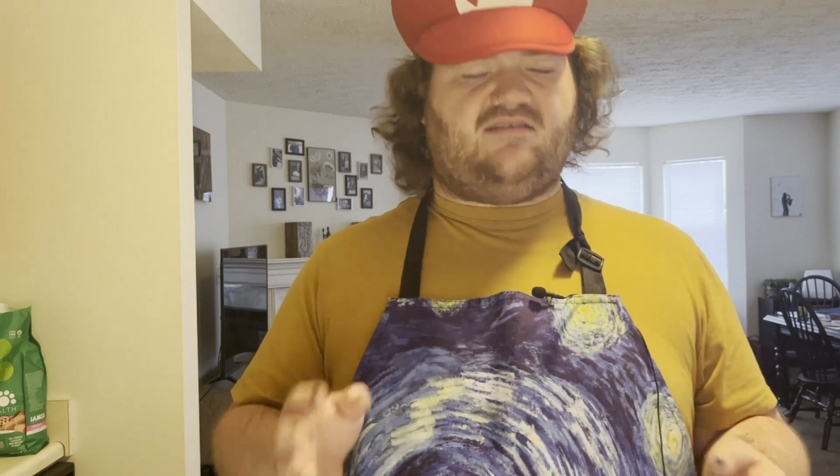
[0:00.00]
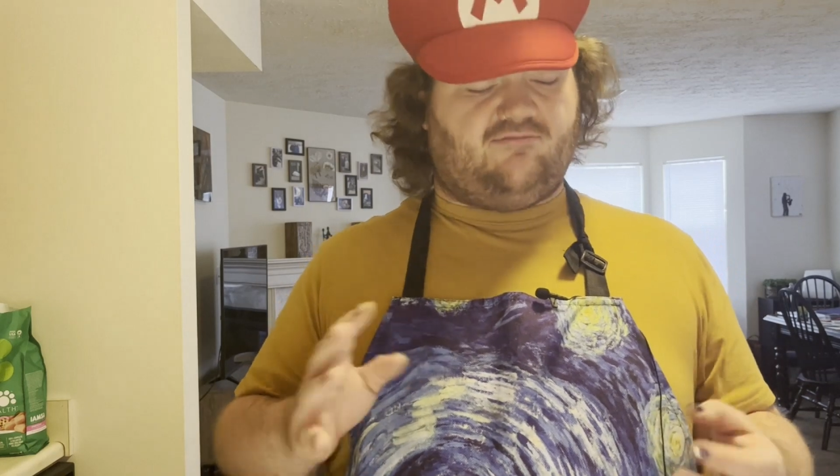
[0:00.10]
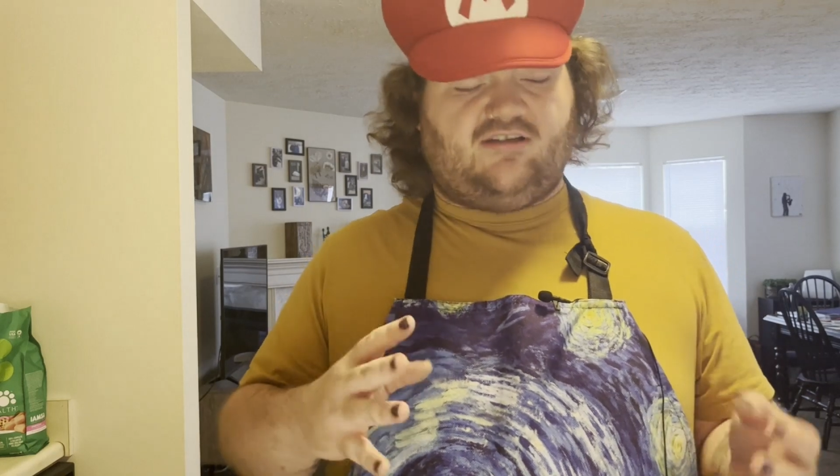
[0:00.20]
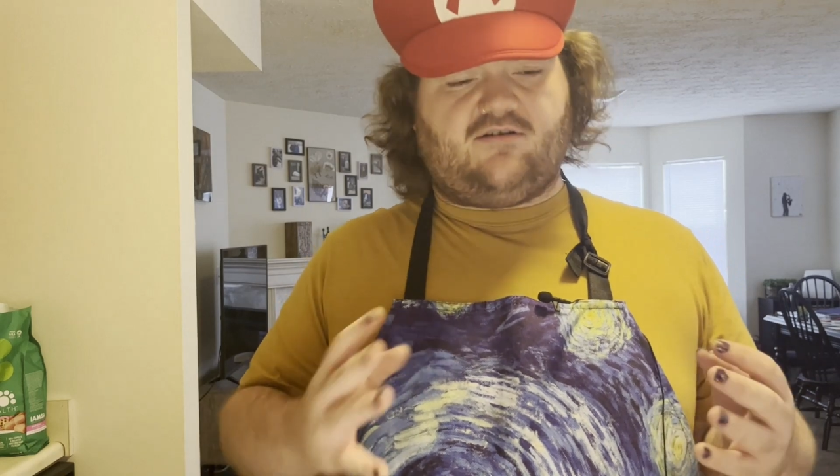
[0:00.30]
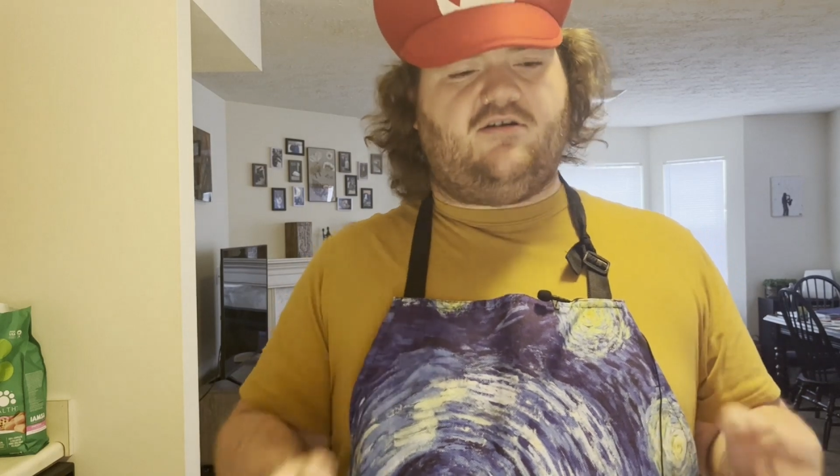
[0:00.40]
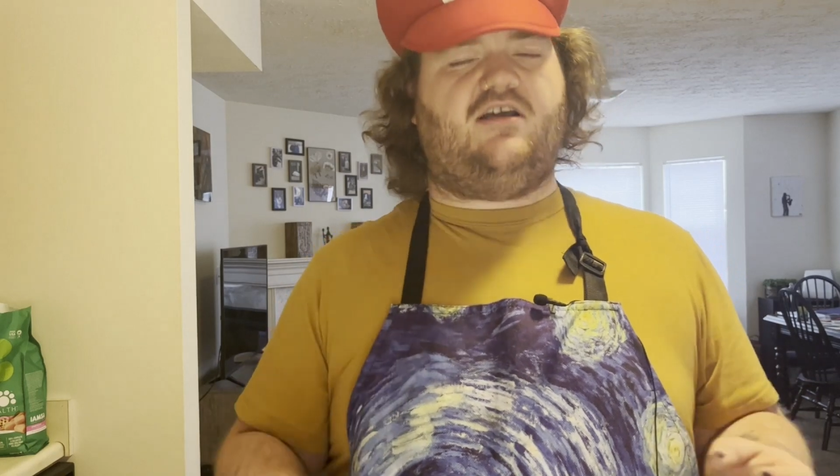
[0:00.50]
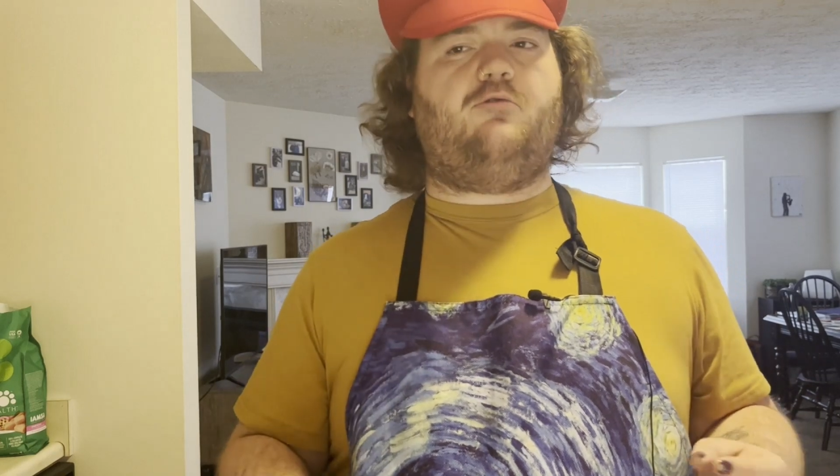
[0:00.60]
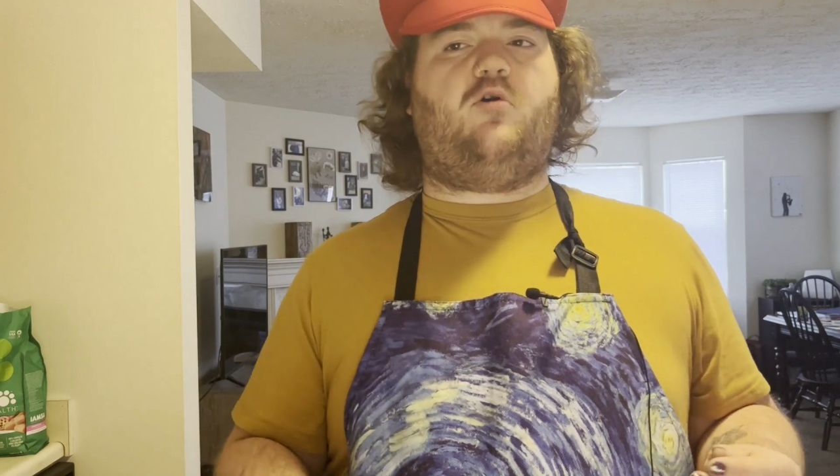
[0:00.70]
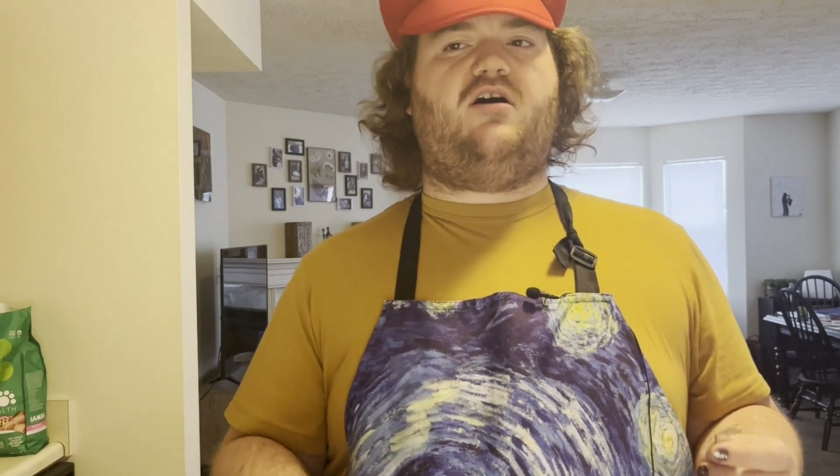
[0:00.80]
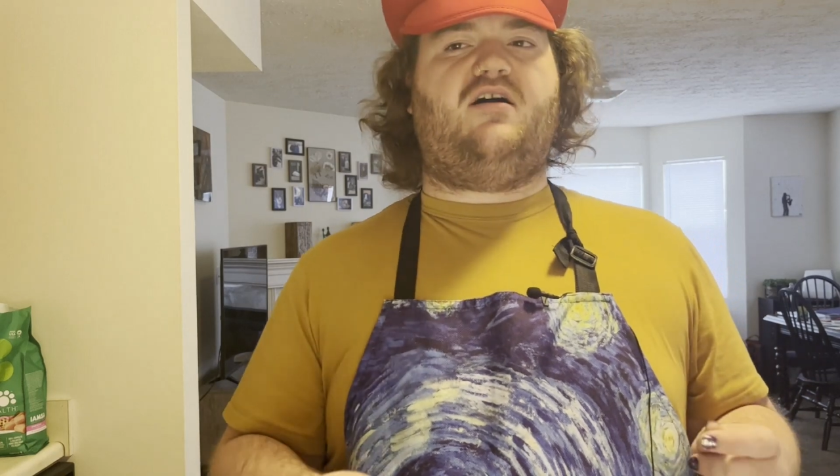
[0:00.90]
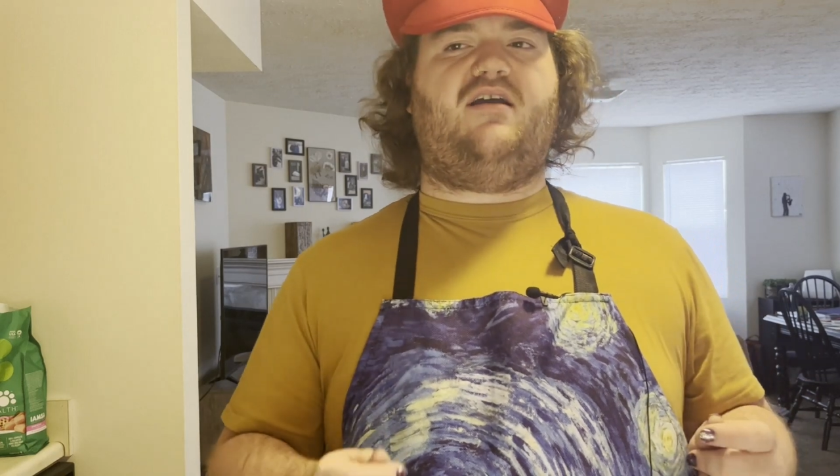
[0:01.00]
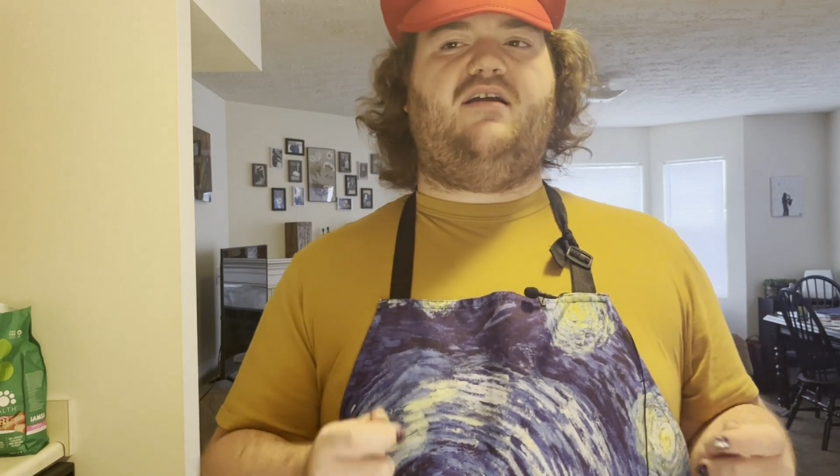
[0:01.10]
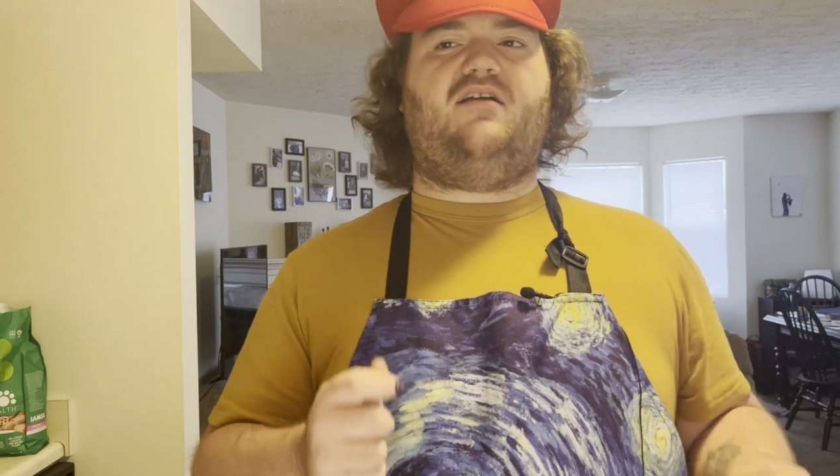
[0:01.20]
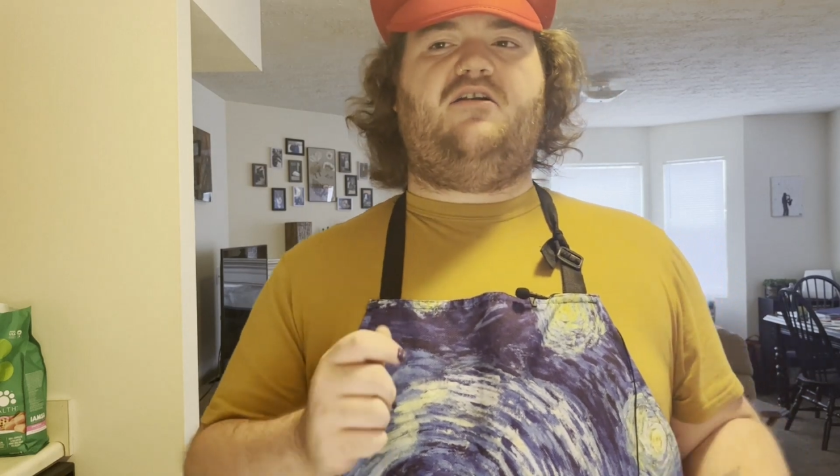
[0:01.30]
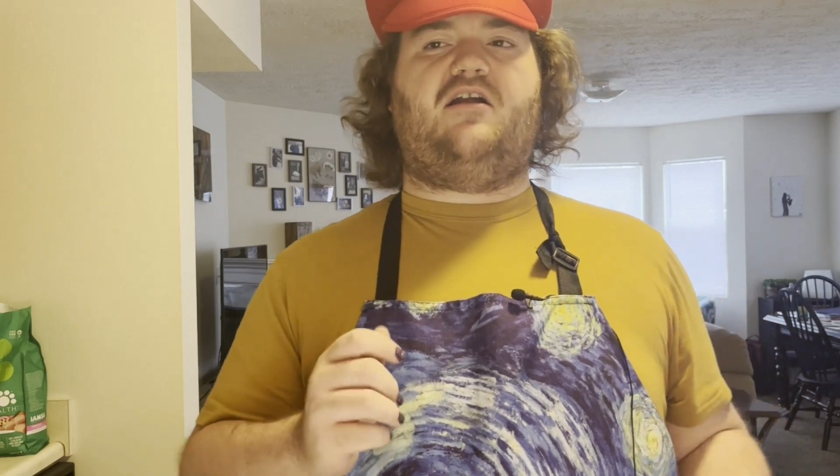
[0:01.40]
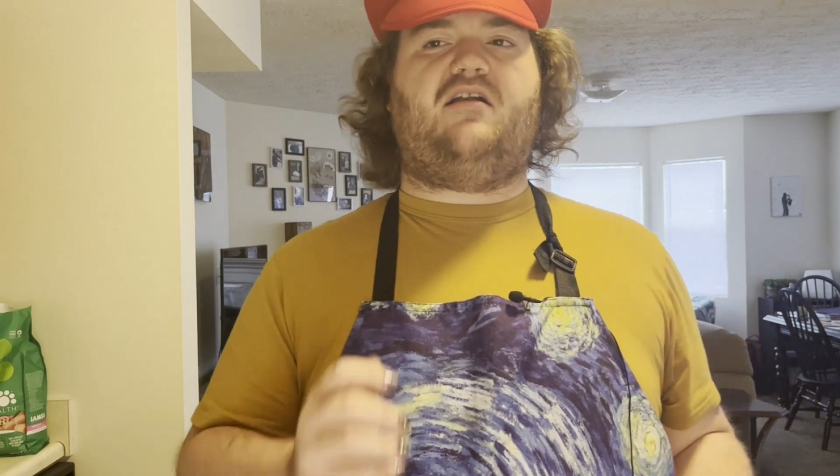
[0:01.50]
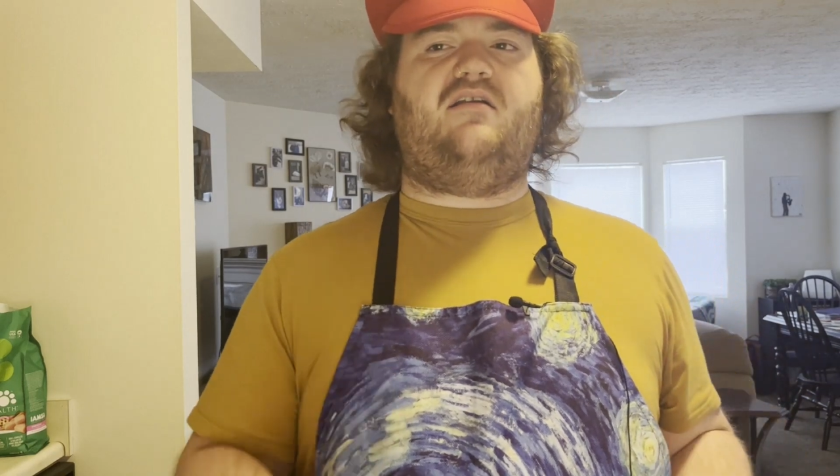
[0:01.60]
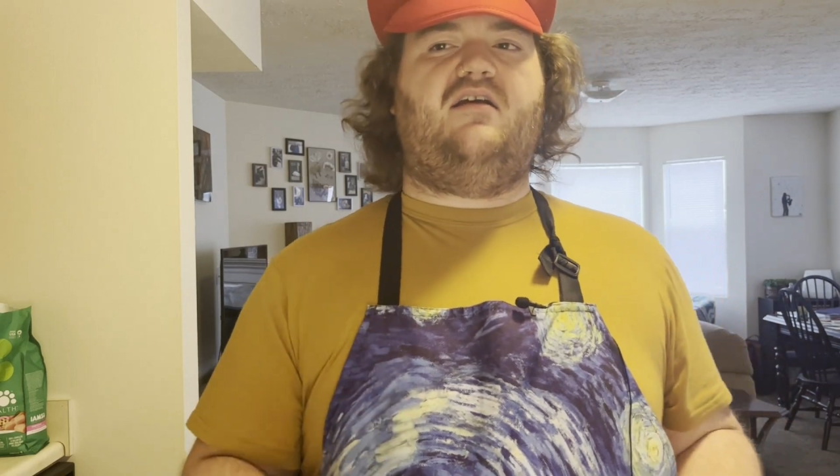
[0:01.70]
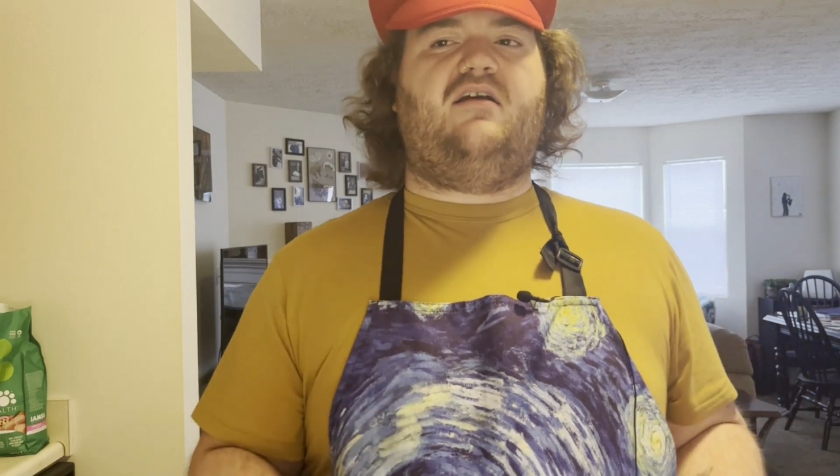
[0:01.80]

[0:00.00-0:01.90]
with cooking wine